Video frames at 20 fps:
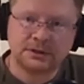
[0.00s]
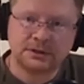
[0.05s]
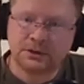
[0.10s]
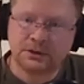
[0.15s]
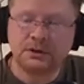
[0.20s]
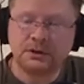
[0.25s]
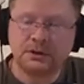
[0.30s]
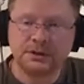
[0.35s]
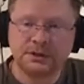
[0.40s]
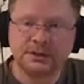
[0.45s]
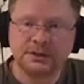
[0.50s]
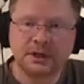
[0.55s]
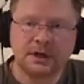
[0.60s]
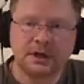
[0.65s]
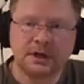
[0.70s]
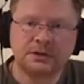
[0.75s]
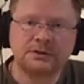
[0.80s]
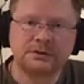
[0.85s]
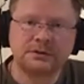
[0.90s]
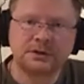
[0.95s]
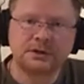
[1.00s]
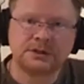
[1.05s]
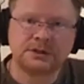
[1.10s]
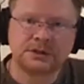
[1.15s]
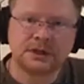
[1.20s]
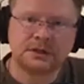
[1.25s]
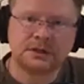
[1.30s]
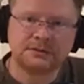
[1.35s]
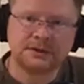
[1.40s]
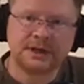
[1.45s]
You can search. You can
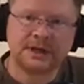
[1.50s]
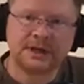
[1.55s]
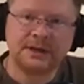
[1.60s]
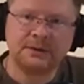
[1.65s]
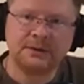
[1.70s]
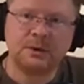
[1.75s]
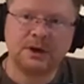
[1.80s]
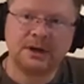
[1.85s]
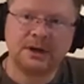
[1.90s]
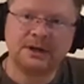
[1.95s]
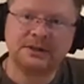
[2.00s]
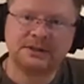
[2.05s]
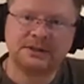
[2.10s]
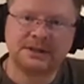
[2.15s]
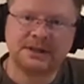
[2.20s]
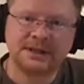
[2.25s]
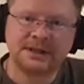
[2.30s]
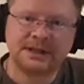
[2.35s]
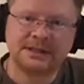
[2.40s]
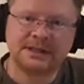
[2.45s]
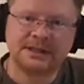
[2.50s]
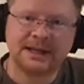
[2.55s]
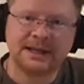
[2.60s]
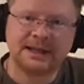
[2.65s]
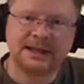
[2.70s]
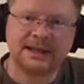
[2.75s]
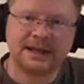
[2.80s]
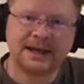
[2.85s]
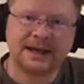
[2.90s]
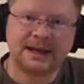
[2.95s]
search for keywords and things
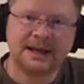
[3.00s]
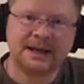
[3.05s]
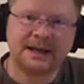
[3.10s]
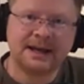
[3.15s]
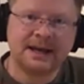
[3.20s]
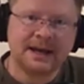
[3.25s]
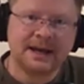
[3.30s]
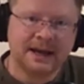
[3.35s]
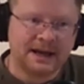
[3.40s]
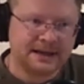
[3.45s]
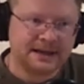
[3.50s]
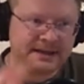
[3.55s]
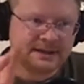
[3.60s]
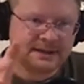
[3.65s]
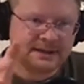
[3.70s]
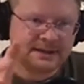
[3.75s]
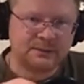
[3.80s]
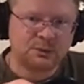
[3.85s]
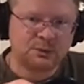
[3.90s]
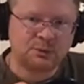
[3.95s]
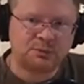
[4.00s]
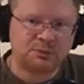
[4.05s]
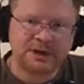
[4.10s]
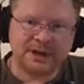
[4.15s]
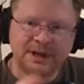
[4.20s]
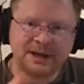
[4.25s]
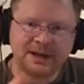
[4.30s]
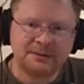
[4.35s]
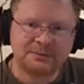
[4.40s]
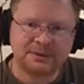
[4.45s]
like that, and it will
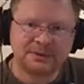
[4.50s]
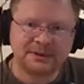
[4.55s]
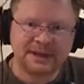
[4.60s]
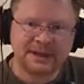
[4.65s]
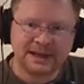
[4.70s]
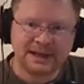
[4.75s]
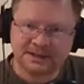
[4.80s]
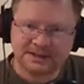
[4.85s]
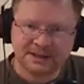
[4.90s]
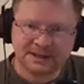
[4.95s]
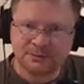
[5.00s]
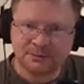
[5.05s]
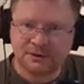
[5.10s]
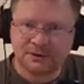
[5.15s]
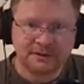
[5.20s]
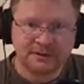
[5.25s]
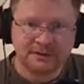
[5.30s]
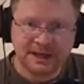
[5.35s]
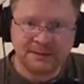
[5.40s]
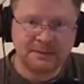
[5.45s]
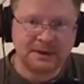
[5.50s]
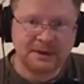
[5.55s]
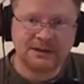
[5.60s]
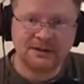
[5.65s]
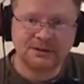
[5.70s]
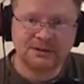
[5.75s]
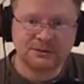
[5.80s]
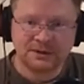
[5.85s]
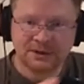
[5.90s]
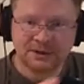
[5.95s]
bring up X number of
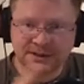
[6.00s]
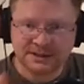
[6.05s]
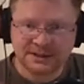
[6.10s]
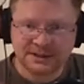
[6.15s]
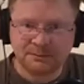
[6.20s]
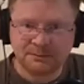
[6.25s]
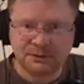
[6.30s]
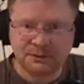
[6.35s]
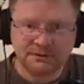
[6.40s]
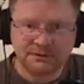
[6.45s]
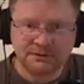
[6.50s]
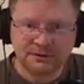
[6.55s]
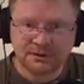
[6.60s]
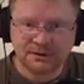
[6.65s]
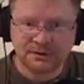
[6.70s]
emails or X number of